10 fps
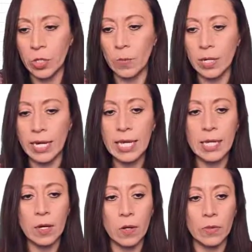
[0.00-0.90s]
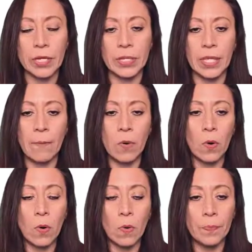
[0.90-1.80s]
Double click on the
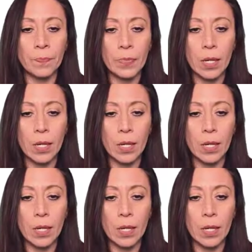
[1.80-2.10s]
demo